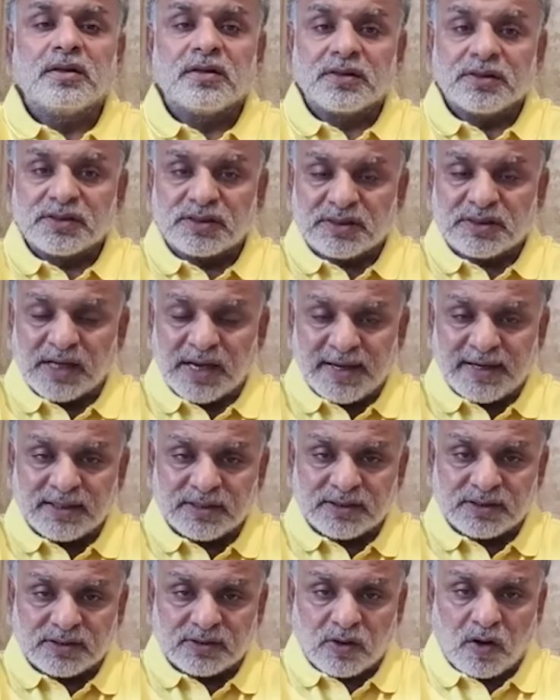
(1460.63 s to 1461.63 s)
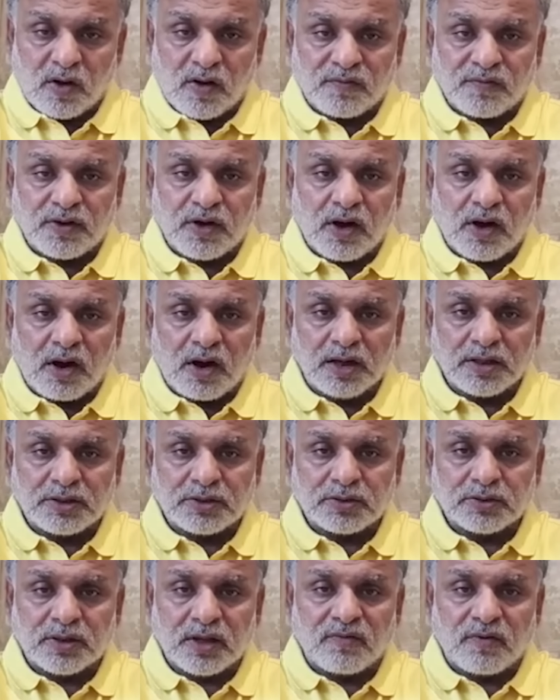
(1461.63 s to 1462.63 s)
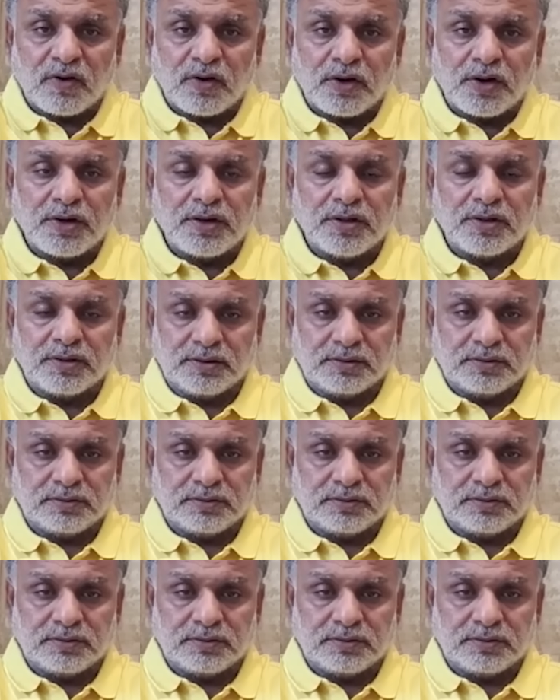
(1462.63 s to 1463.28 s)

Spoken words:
sayings of God to the world,